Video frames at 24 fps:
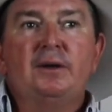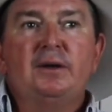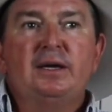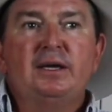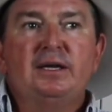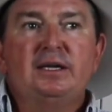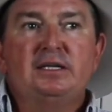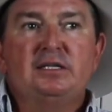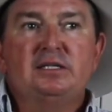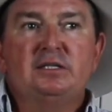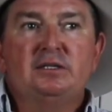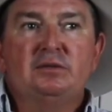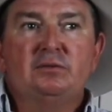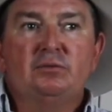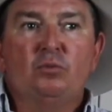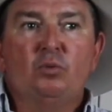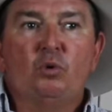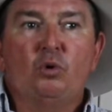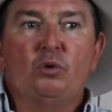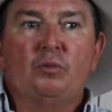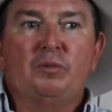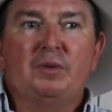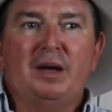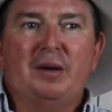he's
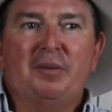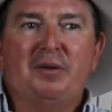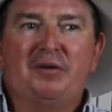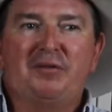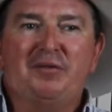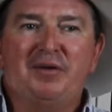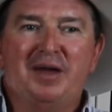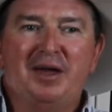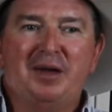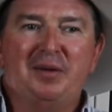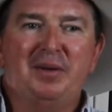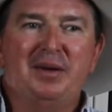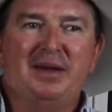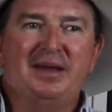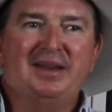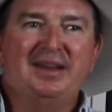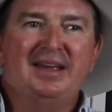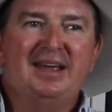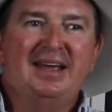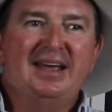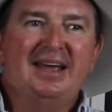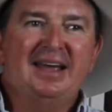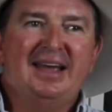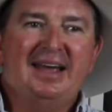warmed up a fair bit.
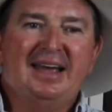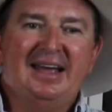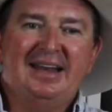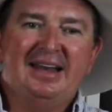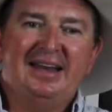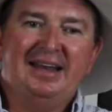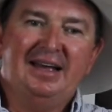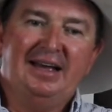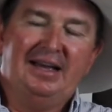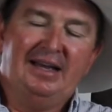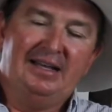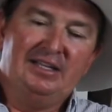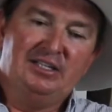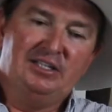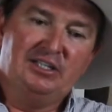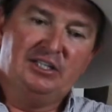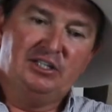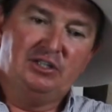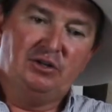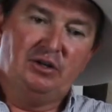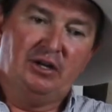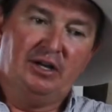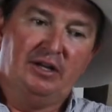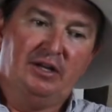And
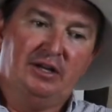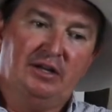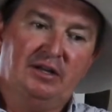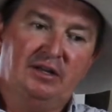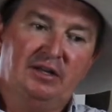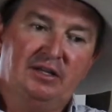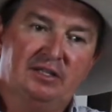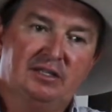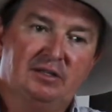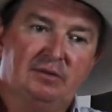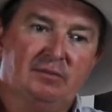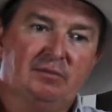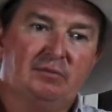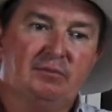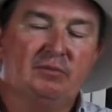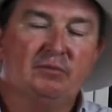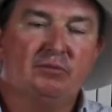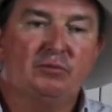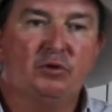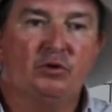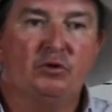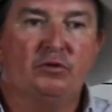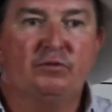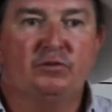she's it's a
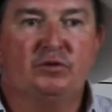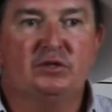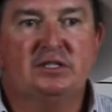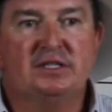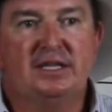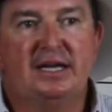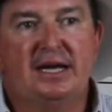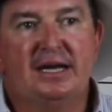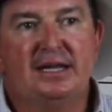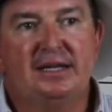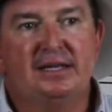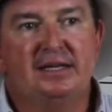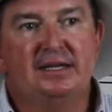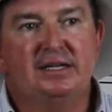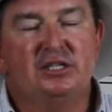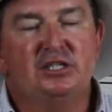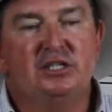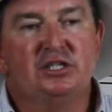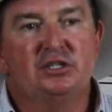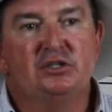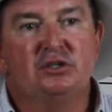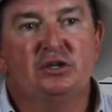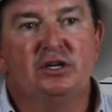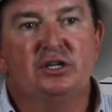beautiful stallion, and
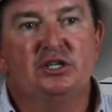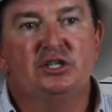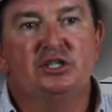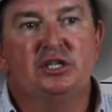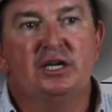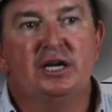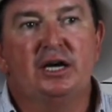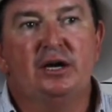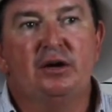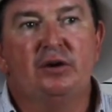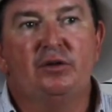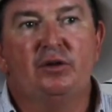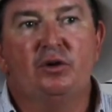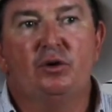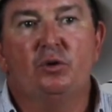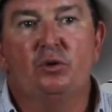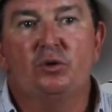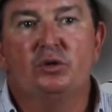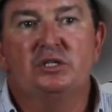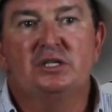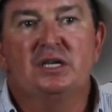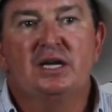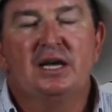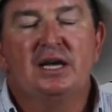she's trying to shower the
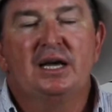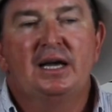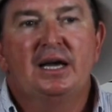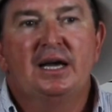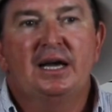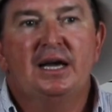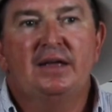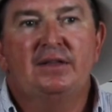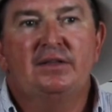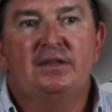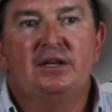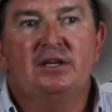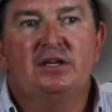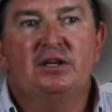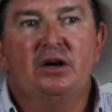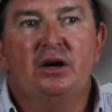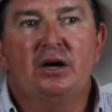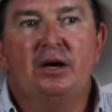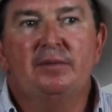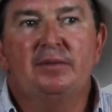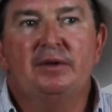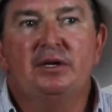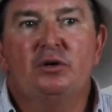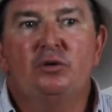horse. And the
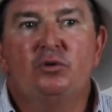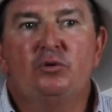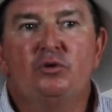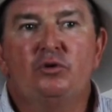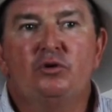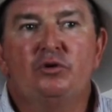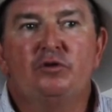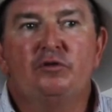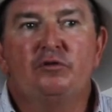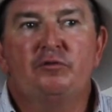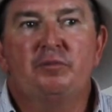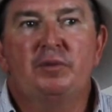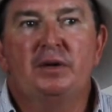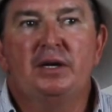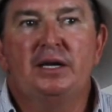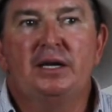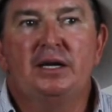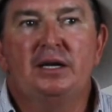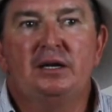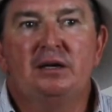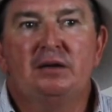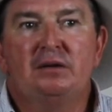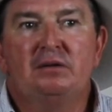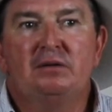timing couldn't have
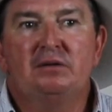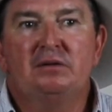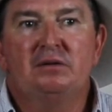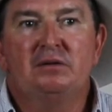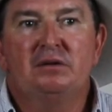been